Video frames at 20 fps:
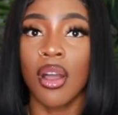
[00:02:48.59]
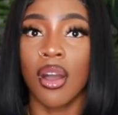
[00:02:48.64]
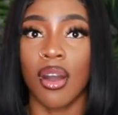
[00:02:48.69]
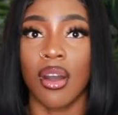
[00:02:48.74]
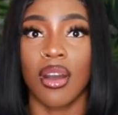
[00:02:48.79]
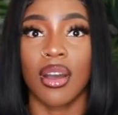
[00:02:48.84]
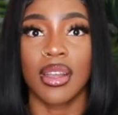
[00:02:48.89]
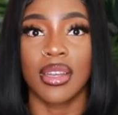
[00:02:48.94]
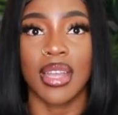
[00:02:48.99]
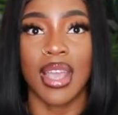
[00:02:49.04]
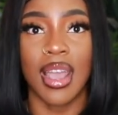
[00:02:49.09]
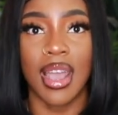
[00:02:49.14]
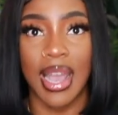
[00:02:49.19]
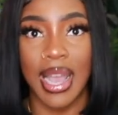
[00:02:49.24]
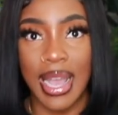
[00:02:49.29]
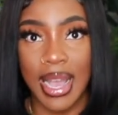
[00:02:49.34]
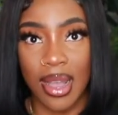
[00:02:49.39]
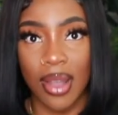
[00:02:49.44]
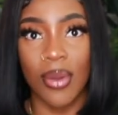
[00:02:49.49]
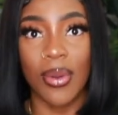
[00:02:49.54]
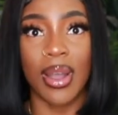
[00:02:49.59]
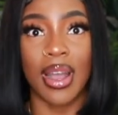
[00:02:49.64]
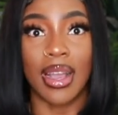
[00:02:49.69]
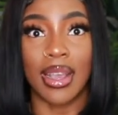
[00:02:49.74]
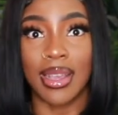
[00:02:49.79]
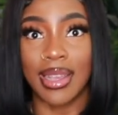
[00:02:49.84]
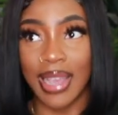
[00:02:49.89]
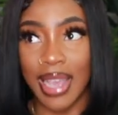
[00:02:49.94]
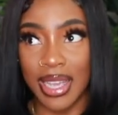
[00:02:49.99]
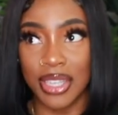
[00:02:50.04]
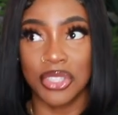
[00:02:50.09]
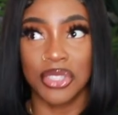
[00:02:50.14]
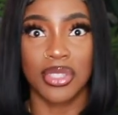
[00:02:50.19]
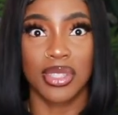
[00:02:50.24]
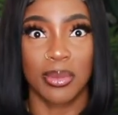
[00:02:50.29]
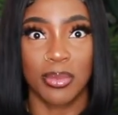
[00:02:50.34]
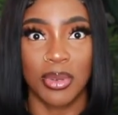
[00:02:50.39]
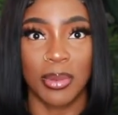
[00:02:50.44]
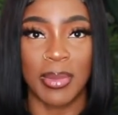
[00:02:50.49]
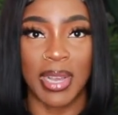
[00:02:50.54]
on how I
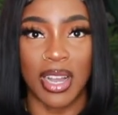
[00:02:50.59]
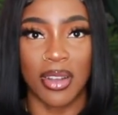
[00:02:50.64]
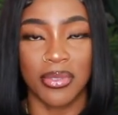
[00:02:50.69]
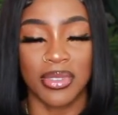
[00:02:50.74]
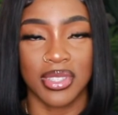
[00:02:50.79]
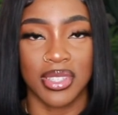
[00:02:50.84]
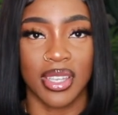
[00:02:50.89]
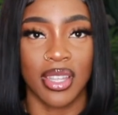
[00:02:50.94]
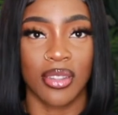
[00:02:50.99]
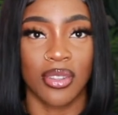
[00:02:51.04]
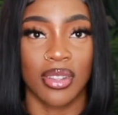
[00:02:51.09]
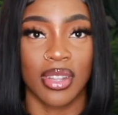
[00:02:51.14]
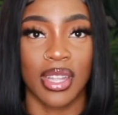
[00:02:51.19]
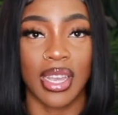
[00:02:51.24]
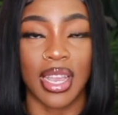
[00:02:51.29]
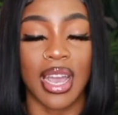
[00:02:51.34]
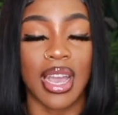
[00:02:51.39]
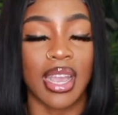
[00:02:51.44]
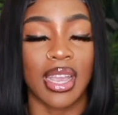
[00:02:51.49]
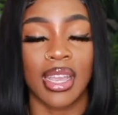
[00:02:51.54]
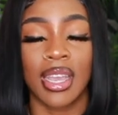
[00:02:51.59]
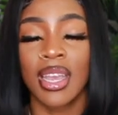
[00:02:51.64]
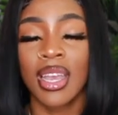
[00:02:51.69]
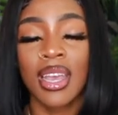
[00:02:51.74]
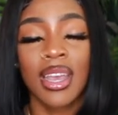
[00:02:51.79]
actually put my outfits together. Like I